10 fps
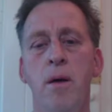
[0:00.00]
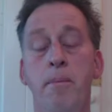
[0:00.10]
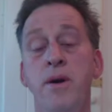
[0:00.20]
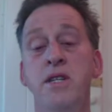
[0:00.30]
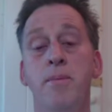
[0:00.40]

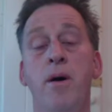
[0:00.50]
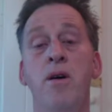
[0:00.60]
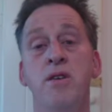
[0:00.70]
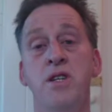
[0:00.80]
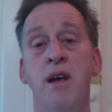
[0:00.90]
bishop
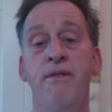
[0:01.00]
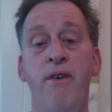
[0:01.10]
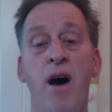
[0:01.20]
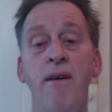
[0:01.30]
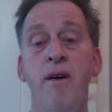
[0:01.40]
on
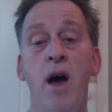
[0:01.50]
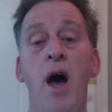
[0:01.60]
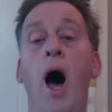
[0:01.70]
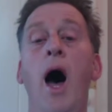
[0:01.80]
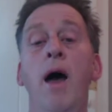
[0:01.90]
g5,
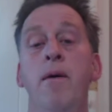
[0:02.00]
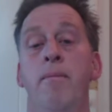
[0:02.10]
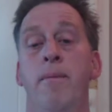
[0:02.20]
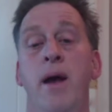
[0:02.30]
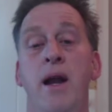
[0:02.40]
I
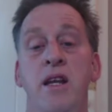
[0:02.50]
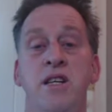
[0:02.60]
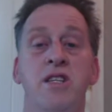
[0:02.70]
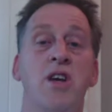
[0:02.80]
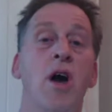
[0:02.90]
merely
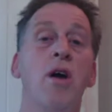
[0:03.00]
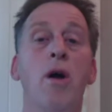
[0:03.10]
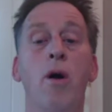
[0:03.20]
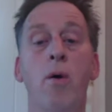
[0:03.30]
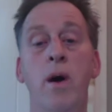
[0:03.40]
just go
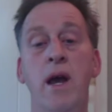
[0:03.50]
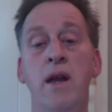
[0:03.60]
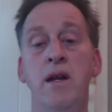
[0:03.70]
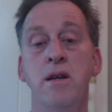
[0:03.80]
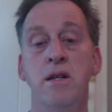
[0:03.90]

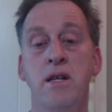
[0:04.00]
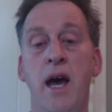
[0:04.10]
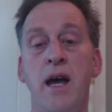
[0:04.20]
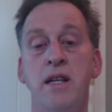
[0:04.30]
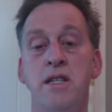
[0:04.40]
queen
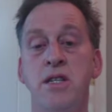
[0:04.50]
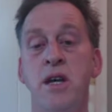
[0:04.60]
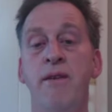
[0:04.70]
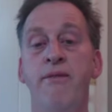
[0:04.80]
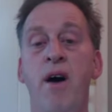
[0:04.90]
takes
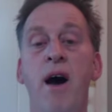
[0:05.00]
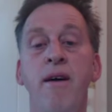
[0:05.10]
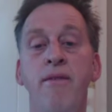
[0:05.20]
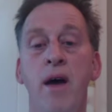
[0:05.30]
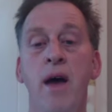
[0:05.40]

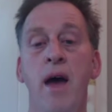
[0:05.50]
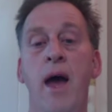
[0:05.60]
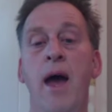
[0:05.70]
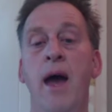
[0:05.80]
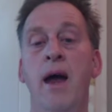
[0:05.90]
g5
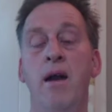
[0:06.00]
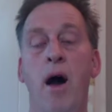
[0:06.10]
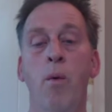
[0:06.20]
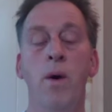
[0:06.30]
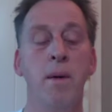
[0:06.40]
and
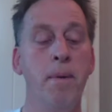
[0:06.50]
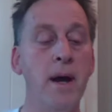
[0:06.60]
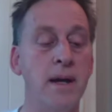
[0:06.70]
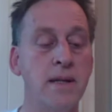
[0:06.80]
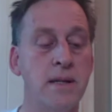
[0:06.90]
I win a
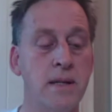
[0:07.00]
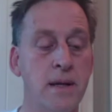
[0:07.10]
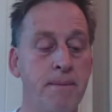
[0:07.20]
piece.